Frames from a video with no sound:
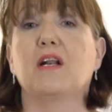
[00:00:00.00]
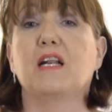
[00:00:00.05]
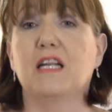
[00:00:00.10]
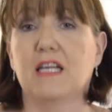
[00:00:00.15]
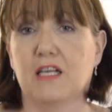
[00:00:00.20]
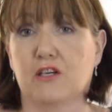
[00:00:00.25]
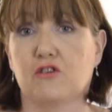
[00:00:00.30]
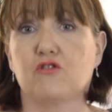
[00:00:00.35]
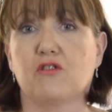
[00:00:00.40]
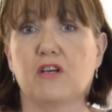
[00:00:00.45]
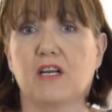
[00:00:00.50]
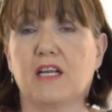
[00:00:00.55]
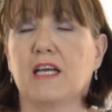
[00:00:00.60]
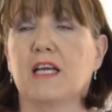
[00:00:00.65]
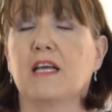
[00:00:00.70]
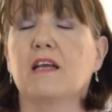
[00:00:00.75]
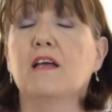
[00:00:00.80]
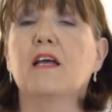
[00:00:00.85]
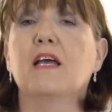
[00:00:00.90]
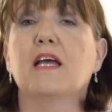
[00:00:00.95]

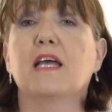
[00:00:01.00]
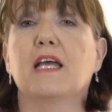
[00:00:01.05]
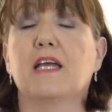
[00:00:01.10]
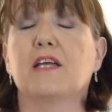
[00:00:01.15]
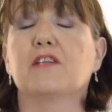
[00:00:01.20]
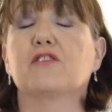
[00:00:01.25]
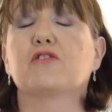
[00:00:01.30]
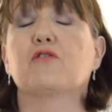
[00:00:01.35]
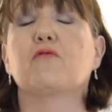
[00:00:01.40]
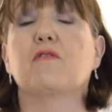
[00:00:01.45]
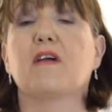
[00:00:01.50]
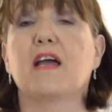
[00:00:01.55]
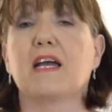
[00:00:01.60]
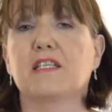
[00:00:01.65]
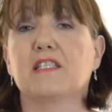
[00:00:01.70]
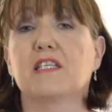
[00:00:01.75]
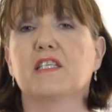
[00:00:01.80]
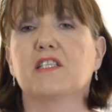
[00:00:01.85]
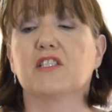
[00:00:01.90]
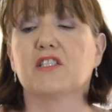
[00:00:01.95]
literally he has
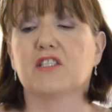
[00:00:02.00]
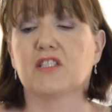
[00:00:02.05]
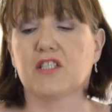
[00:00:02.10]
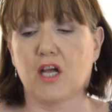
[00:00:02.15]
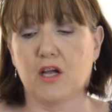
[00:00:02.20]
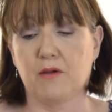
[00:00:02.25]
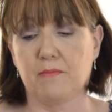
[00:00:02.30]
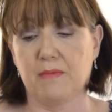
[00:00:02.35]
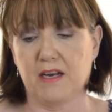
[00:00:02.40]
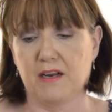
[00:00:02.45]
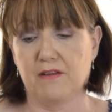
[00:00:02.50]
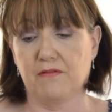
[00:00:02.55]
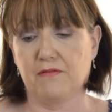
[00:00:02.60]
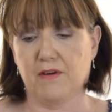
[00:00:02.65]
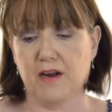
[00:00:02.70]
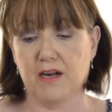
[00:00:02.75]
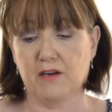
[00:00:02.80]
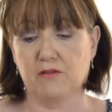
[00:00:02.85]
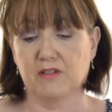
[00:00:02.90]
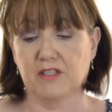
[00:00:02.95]
created so many
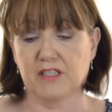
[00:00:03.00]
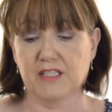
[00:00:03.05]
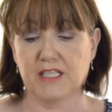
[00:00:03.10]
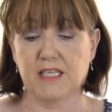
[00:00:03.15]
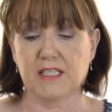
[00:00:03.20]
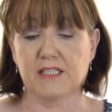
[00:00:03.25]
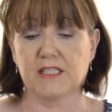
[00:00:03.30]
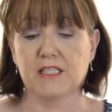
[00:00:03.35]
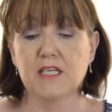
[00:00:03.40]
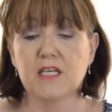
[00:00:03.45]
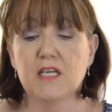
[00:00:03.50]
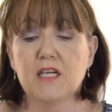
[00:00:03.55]
fragrances.